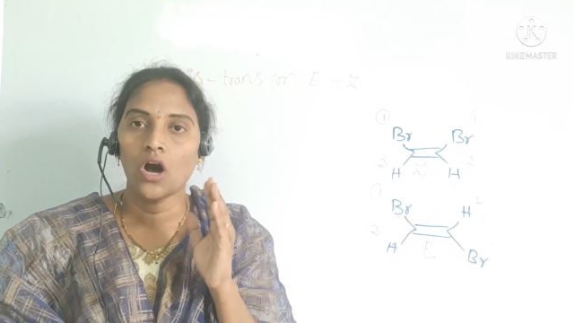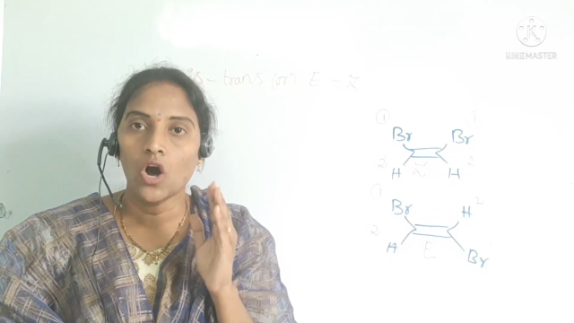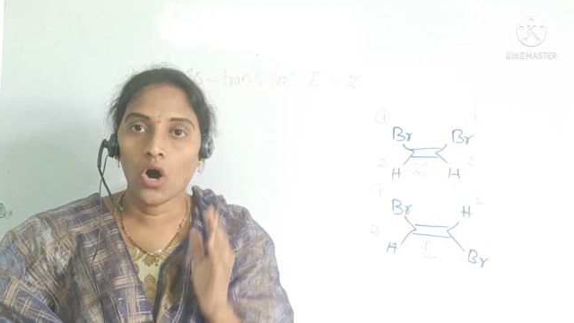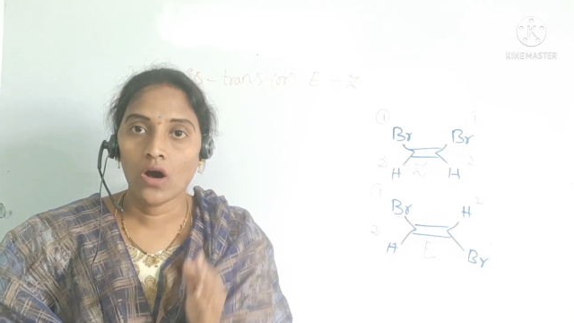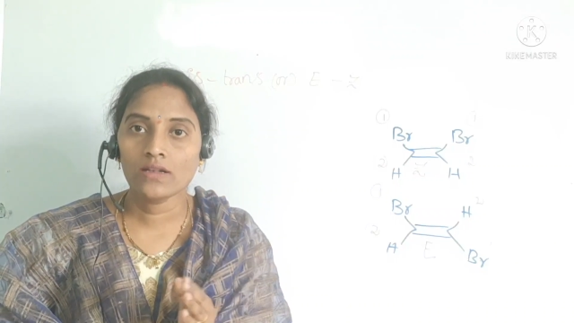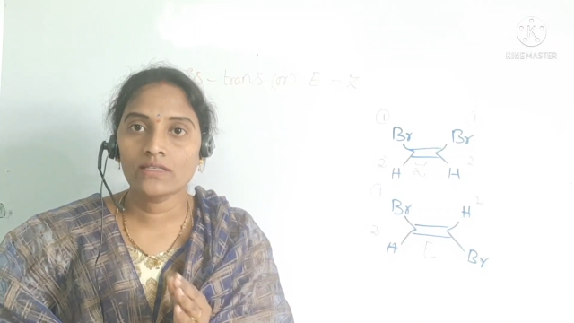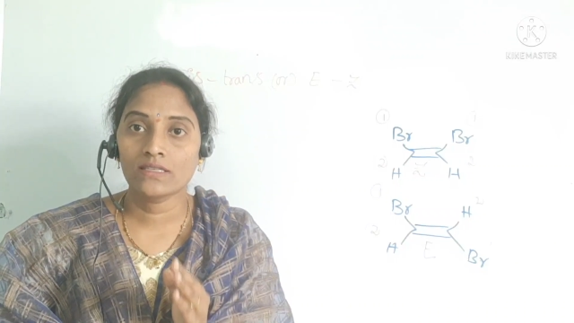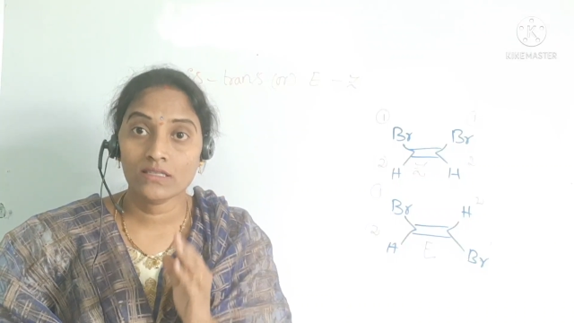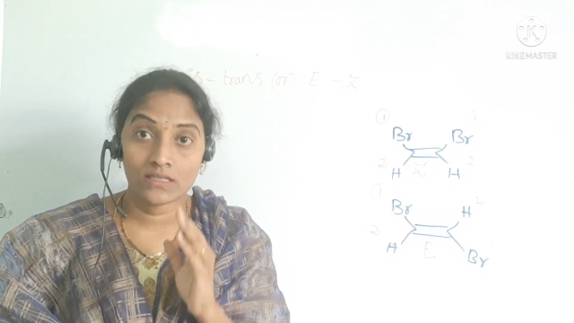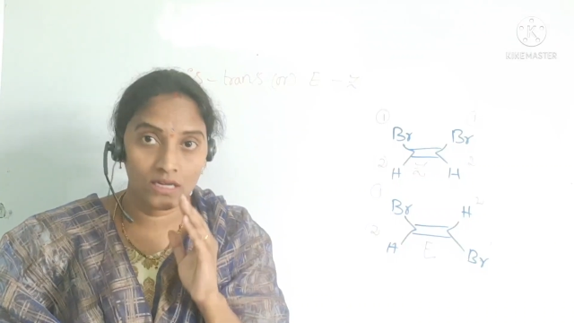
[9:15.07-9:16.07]
all
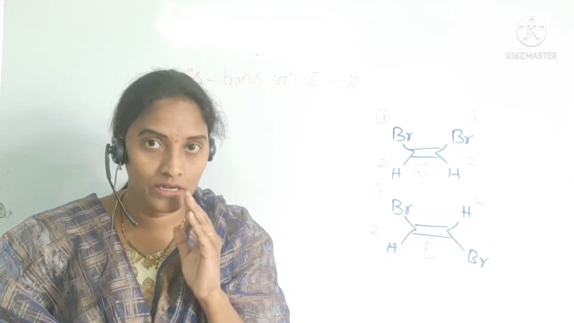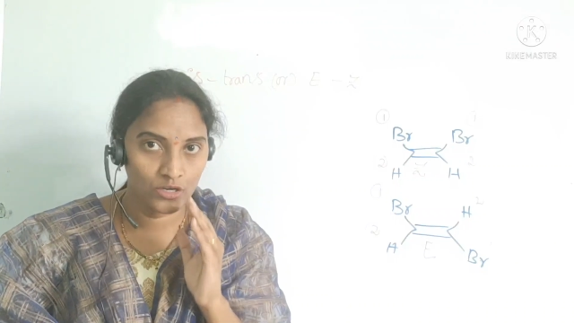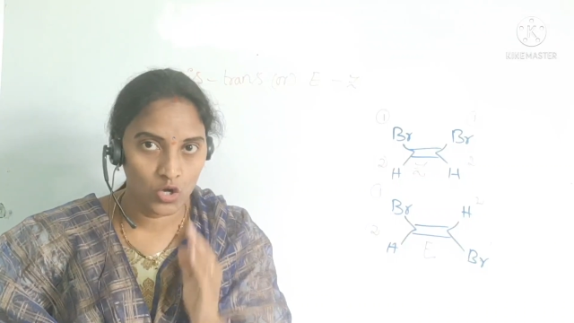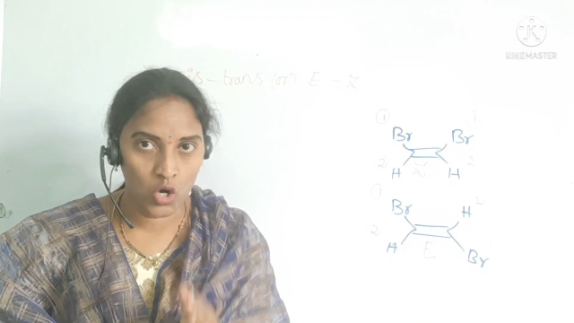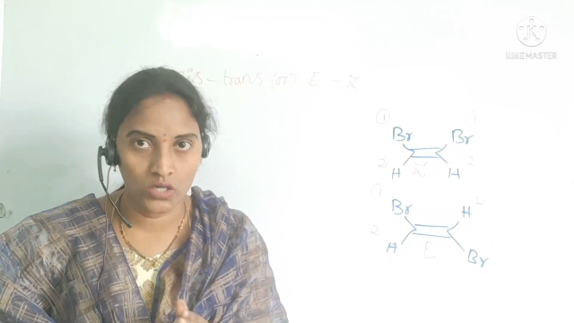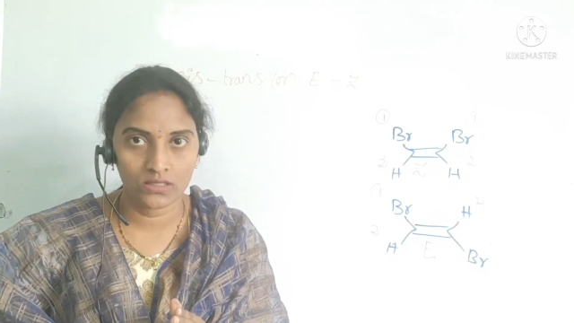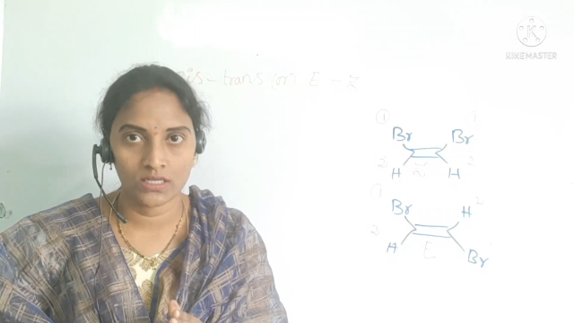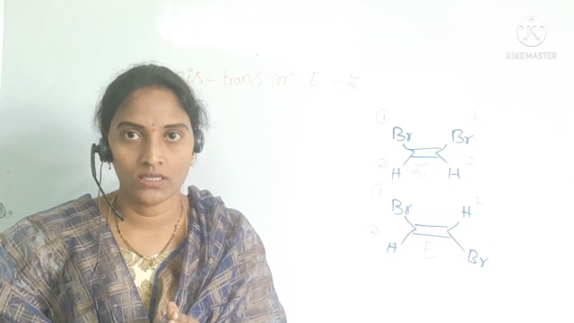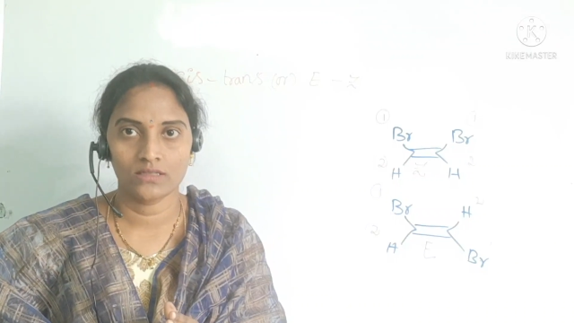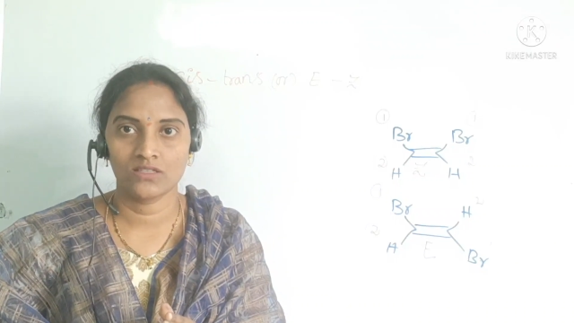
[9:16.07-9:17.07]
cis are
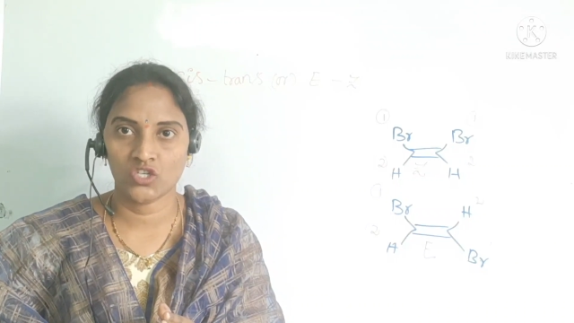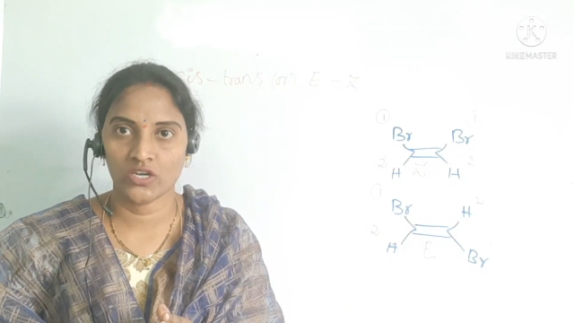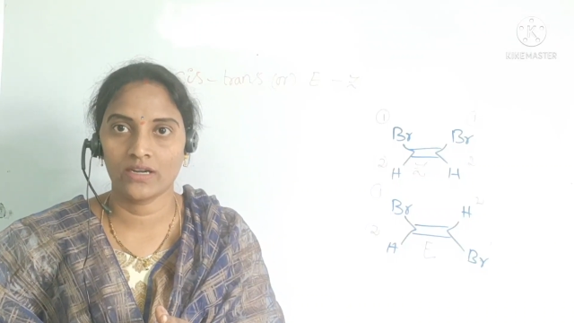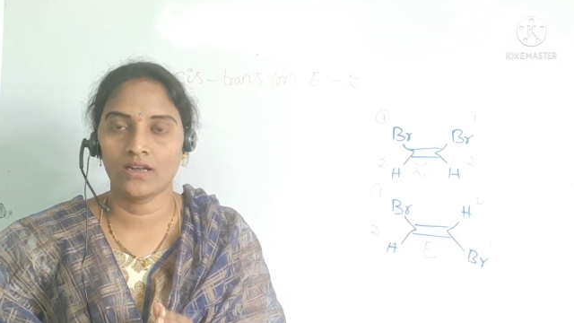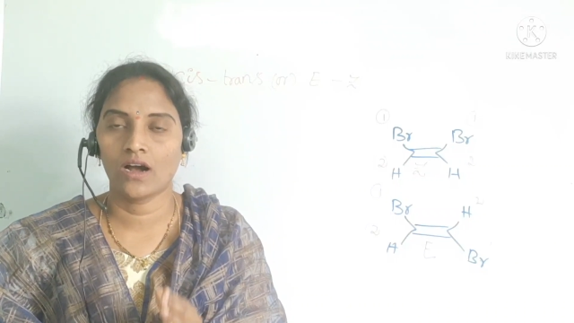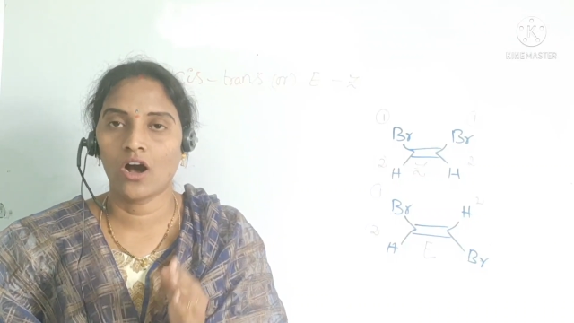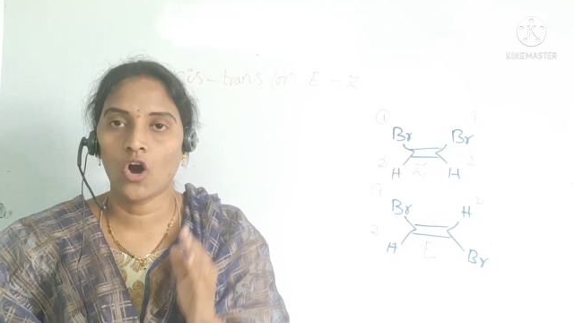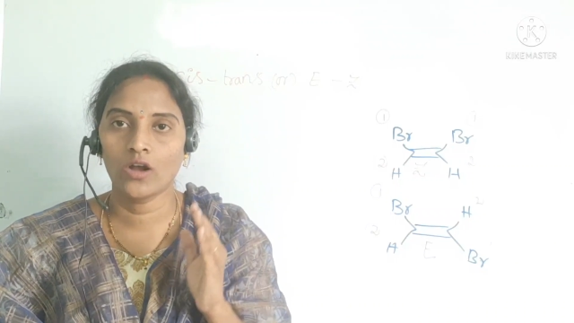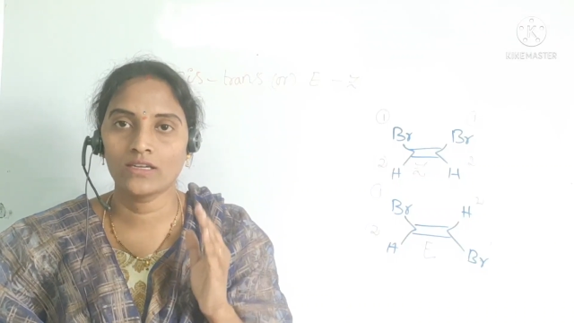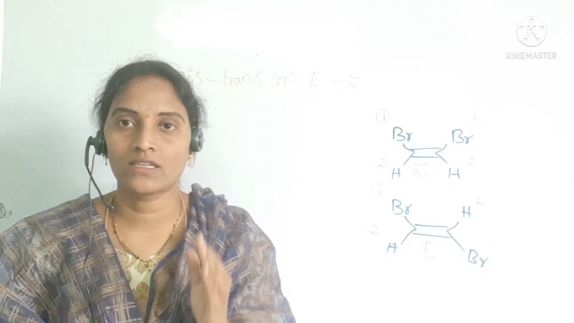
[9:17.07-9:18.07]
not Z,
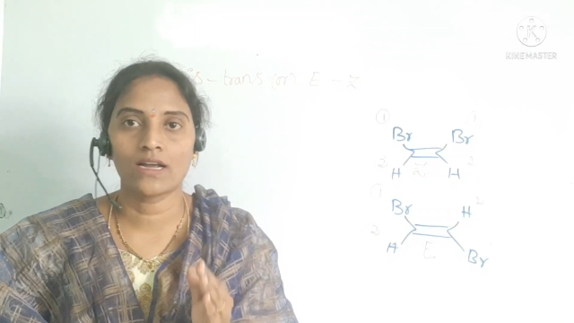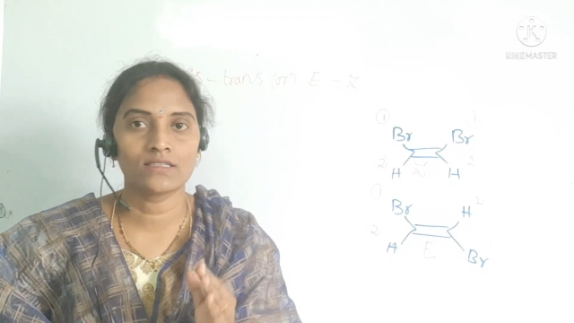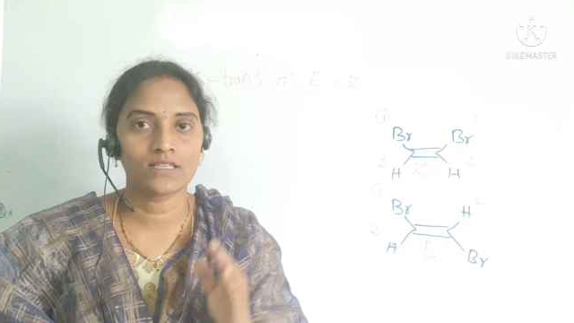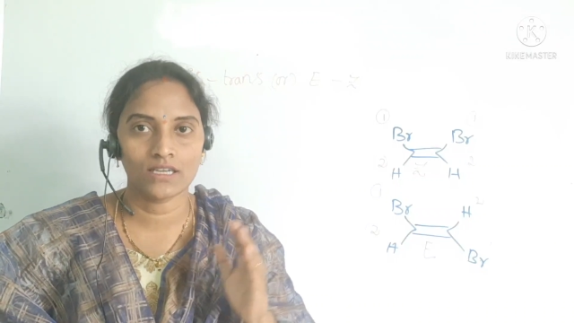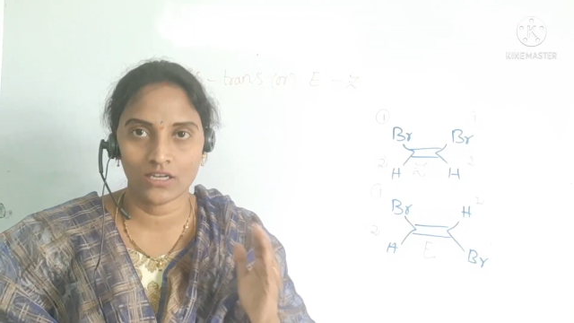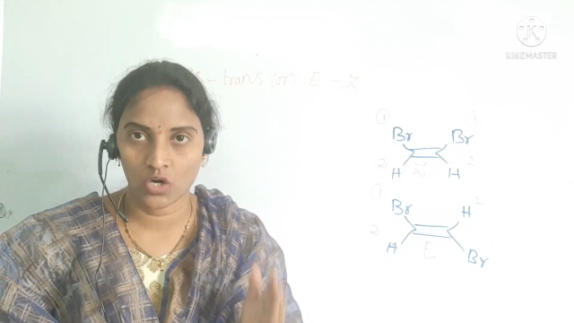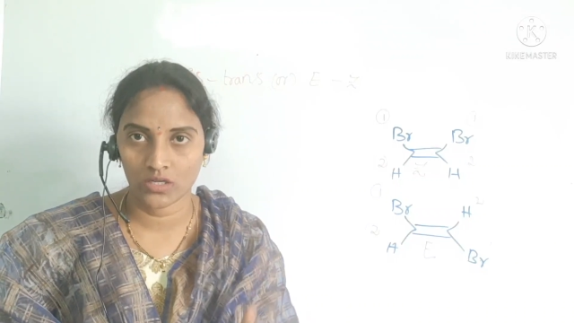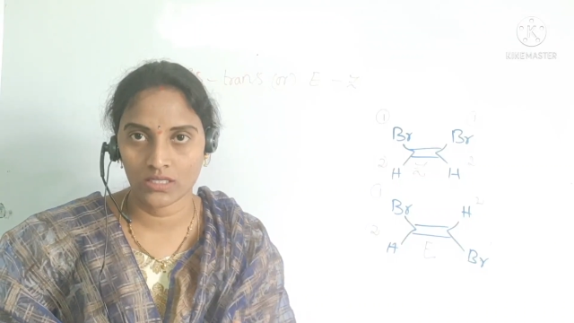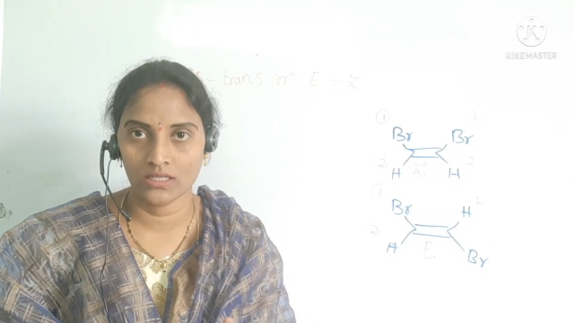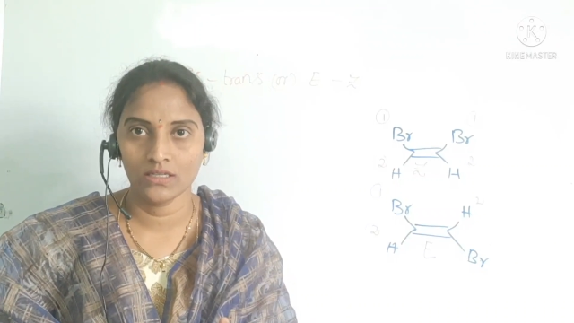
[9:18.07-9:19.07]
all trans are not